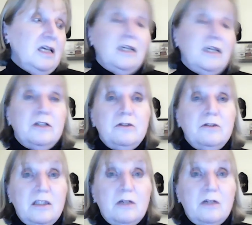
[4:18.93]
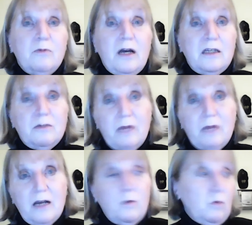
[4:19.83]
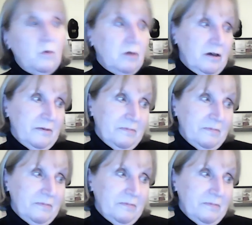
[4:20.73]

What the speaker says: including the Iran-Iraq War.